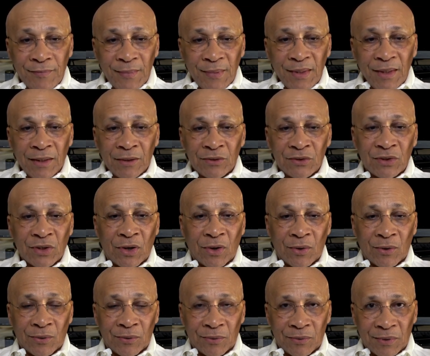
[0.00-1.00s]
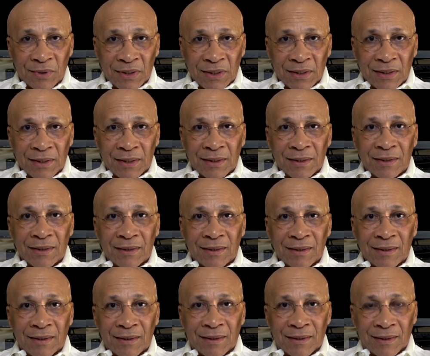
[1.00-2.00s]
So
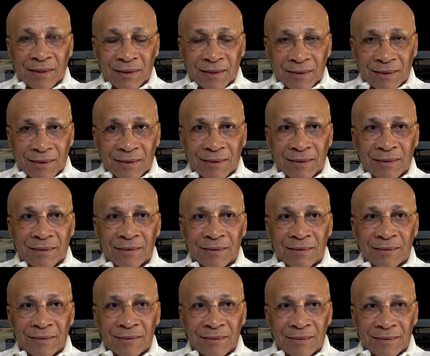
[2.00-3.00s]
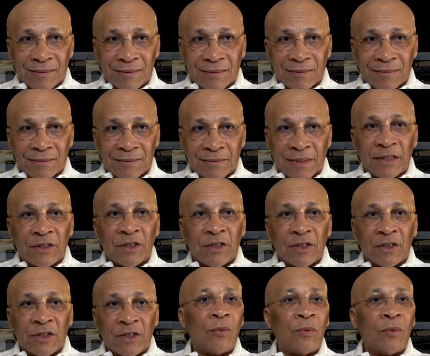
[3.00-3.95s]
they know.